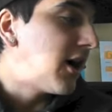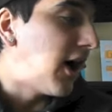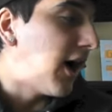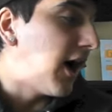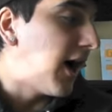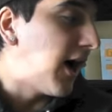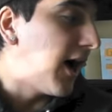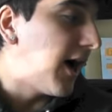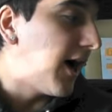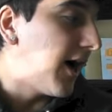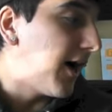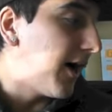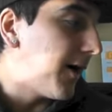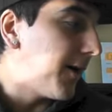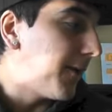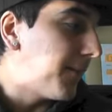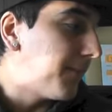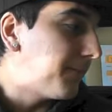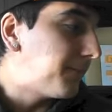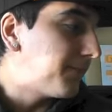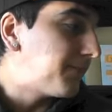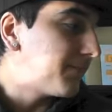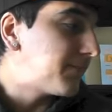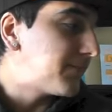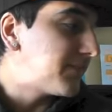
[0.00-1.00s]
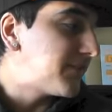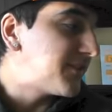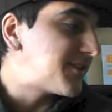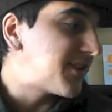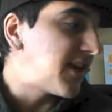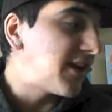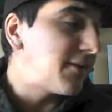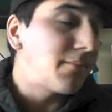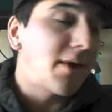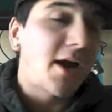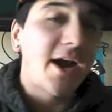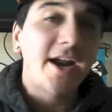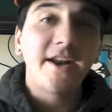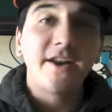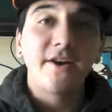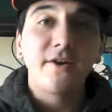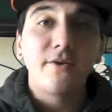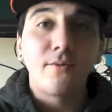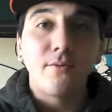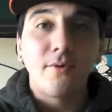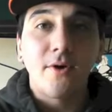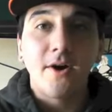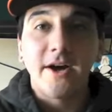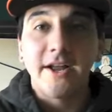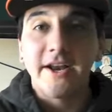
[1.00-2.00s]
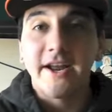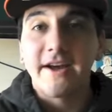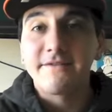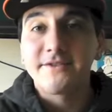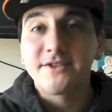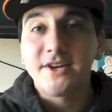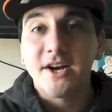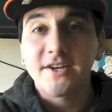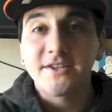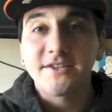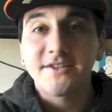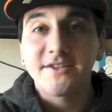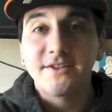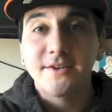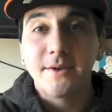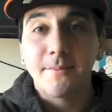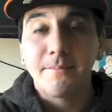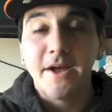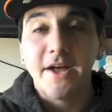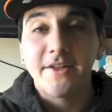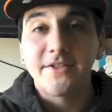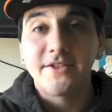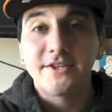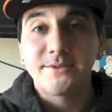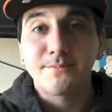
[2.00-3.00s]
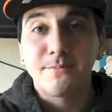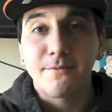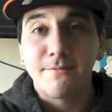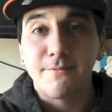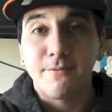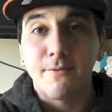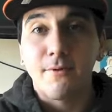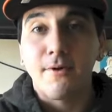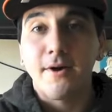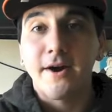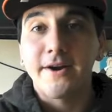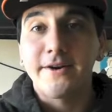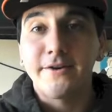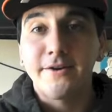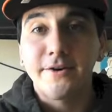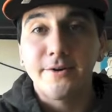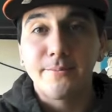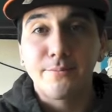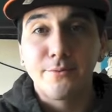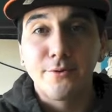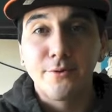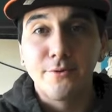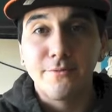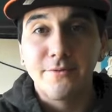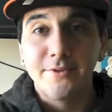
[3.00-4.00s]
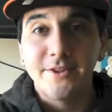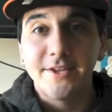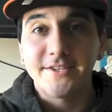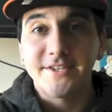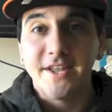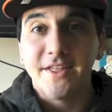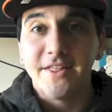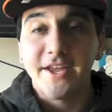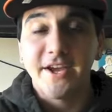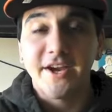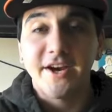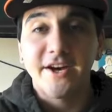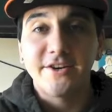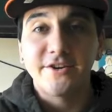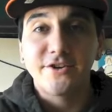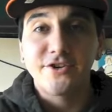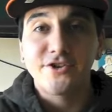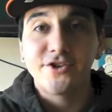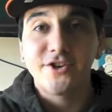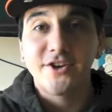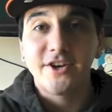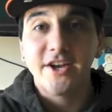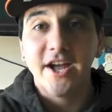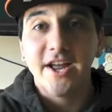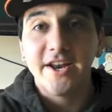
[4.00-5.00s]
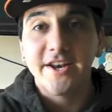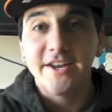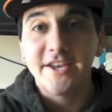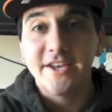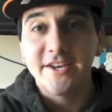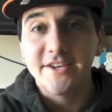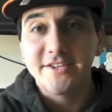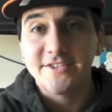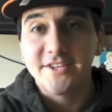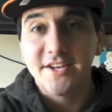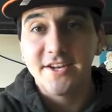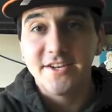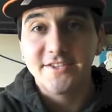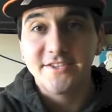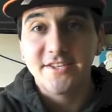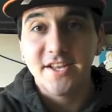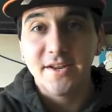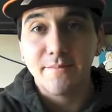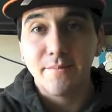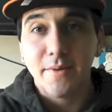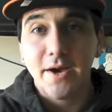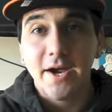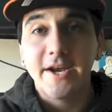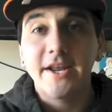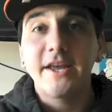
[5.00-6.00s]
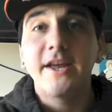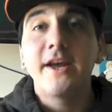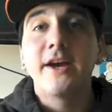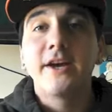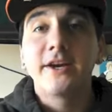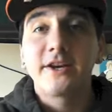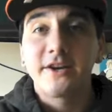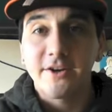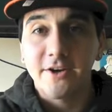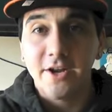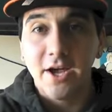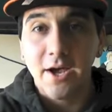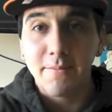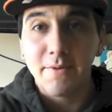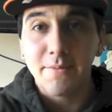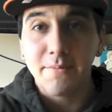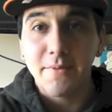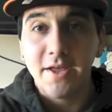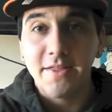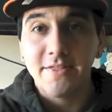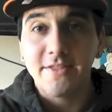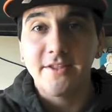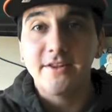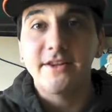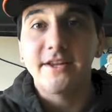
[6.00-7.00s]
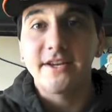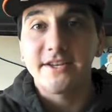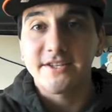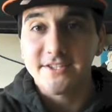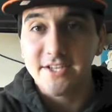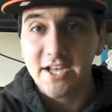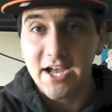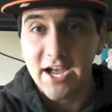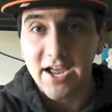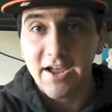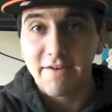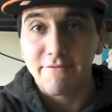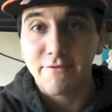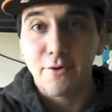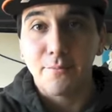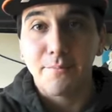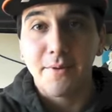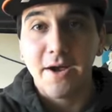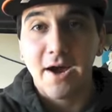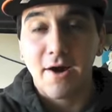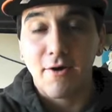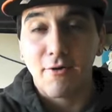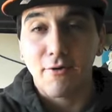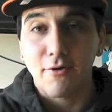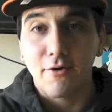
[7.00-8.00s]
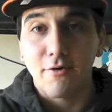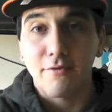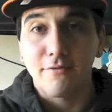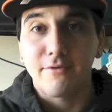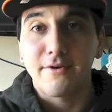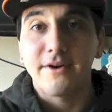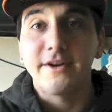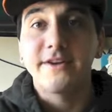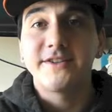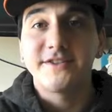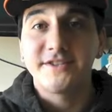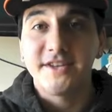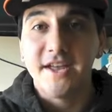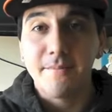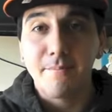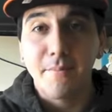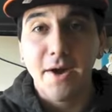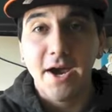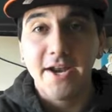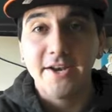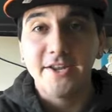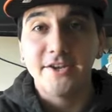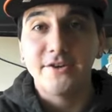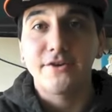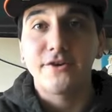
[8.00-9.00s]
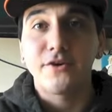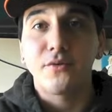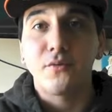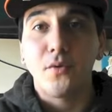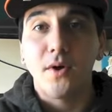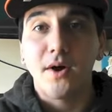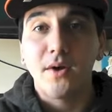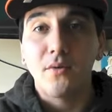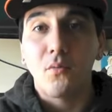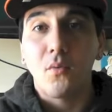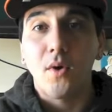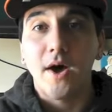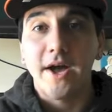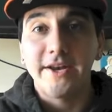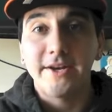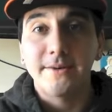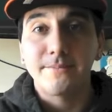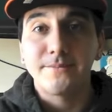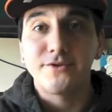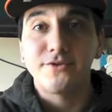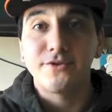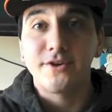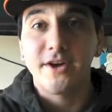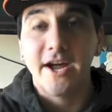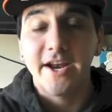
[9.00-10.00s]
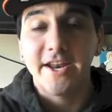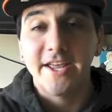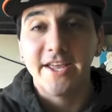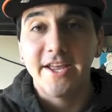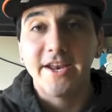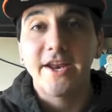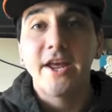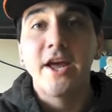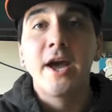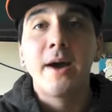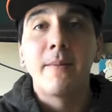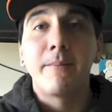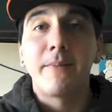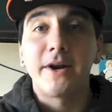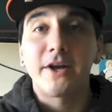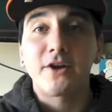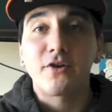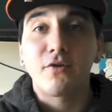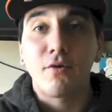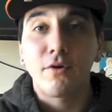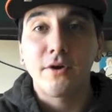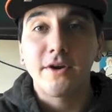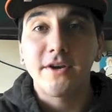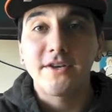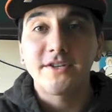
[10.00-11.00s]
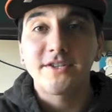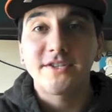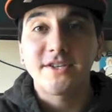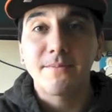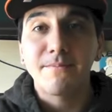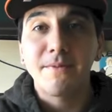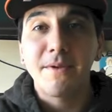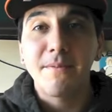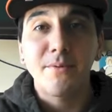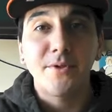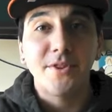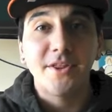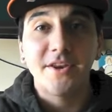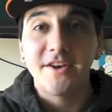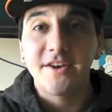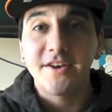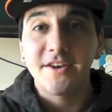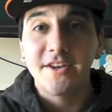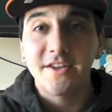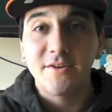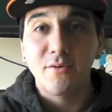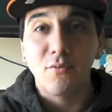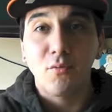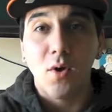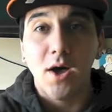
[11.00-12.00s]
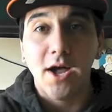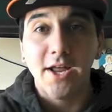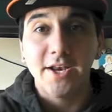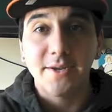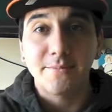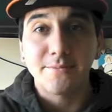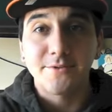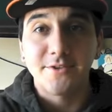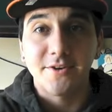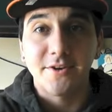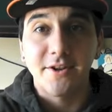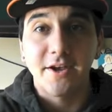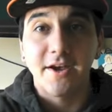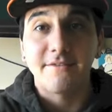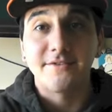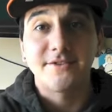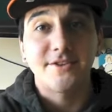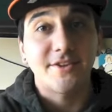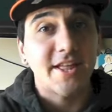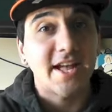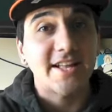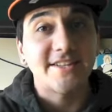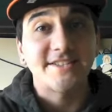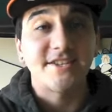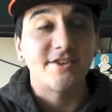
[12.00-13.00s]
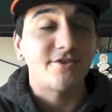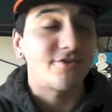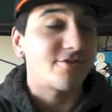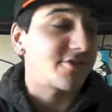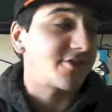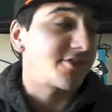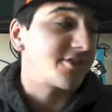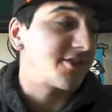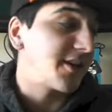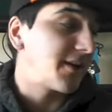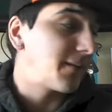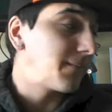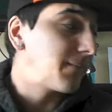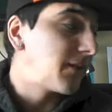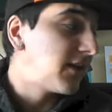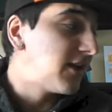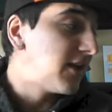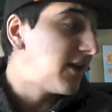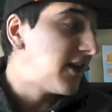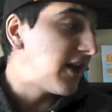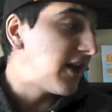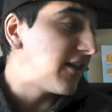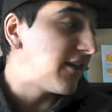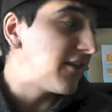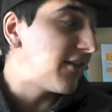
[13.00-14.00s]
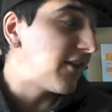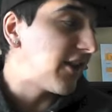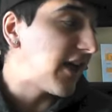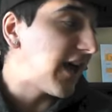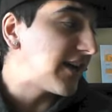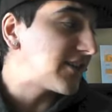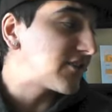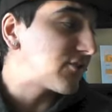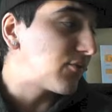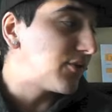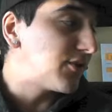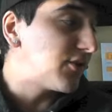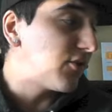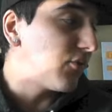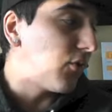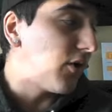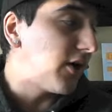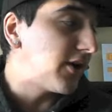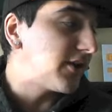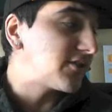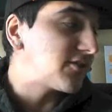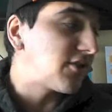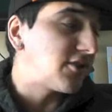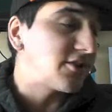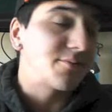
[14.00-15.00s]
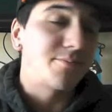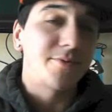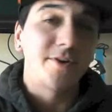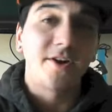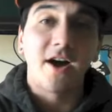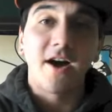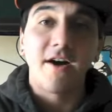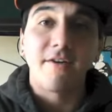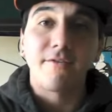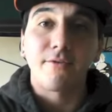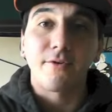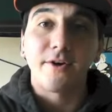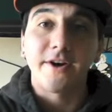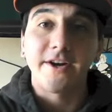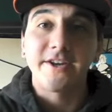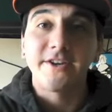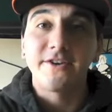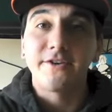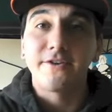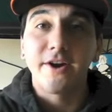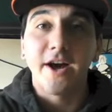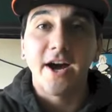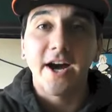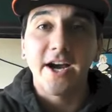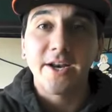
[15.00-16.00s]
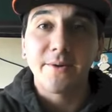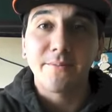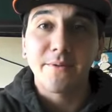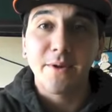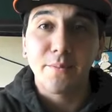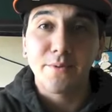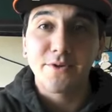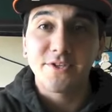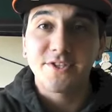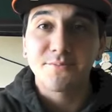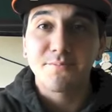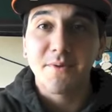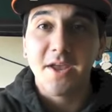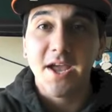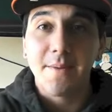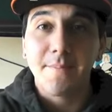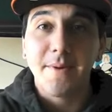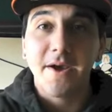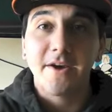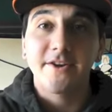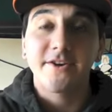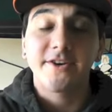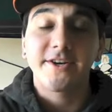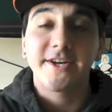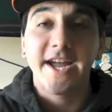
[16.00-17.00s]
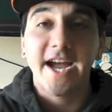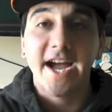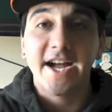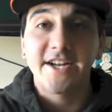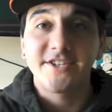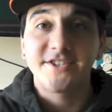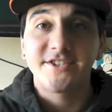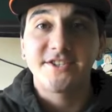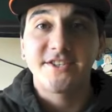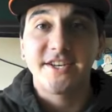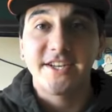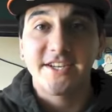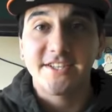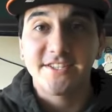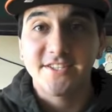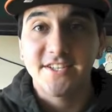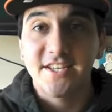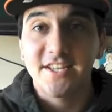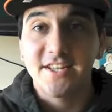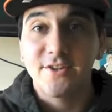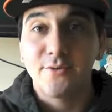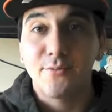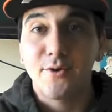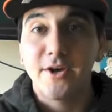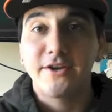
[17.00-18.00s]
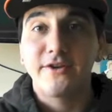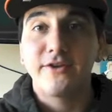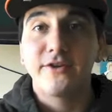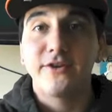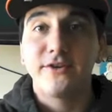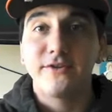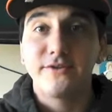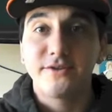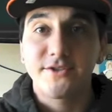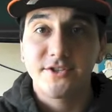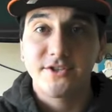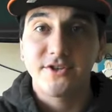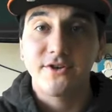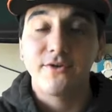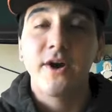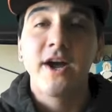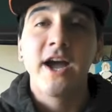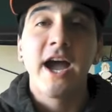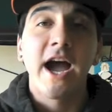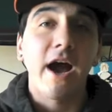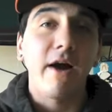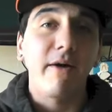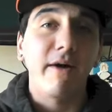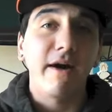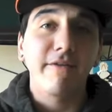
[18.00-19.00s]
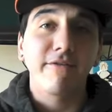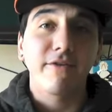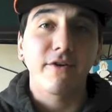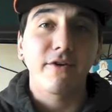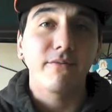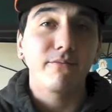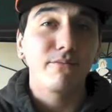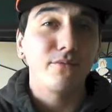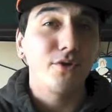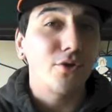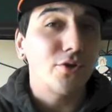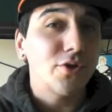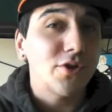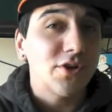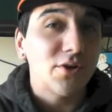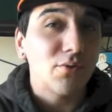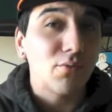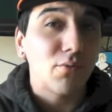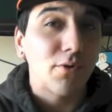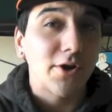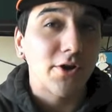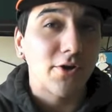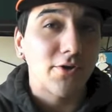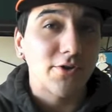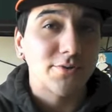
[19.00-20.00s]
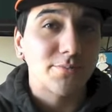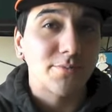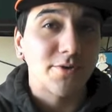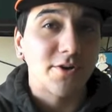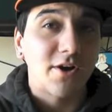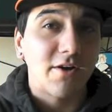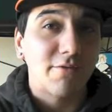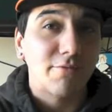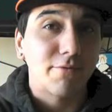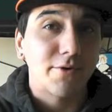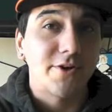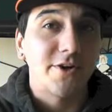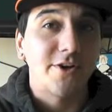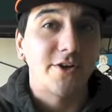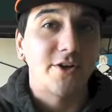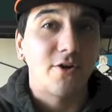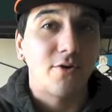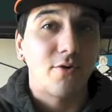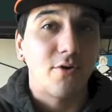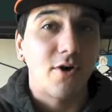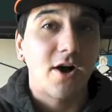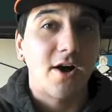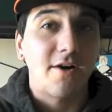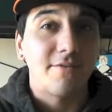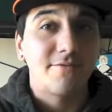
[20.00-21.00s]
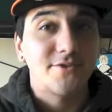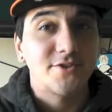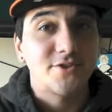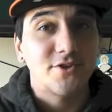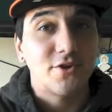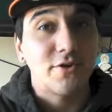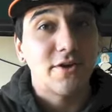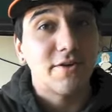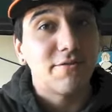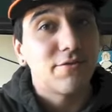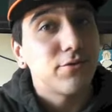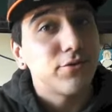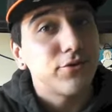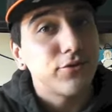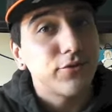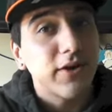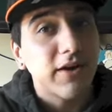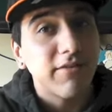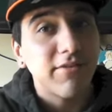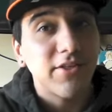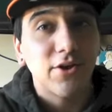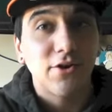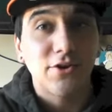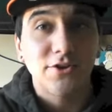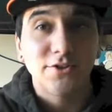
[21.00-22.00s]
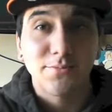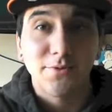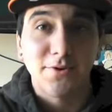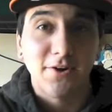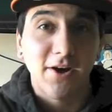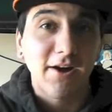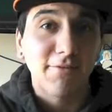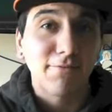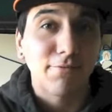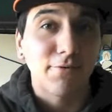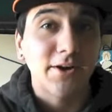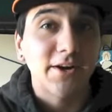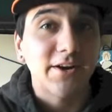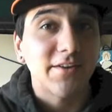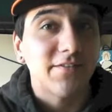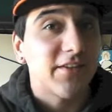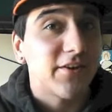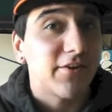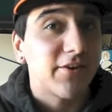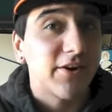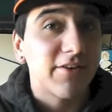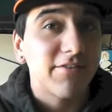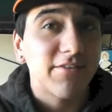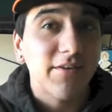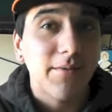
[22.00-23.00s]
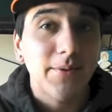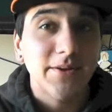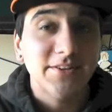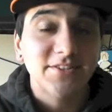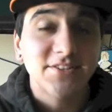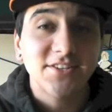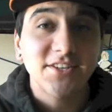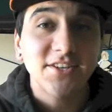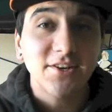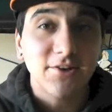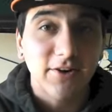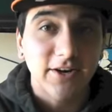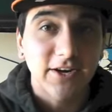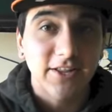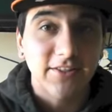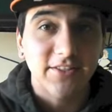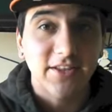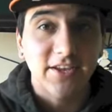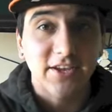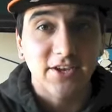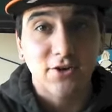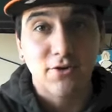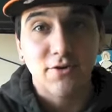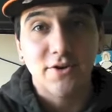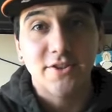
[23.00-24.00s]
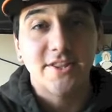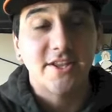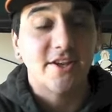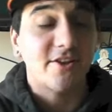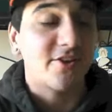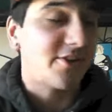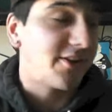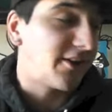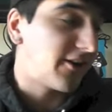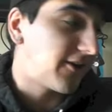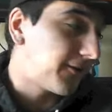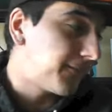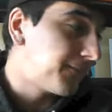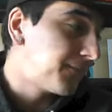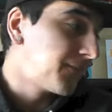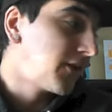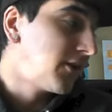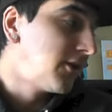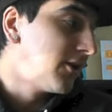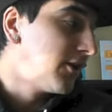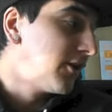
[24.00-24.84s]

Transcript: Um, Zen Mighty to one. I've talked the, about this before. I don't approve of this. I think Hunter should have gotten hit instead of Zen Mighty. Konami made the list. I have no power over it. Zen Mighty, you're to one. Windups, you got hit. But according to some people, they didn't hit windups enough. So that's interesting. And then the last one to one is Ultimate Offering. You're not going to be able to spam out your gadgets and exceed the way you used to. However, you only need one Ultimate Offering to go off. So if you do have that Ultimate Offering and they don't have MST or anything, you're in the clear.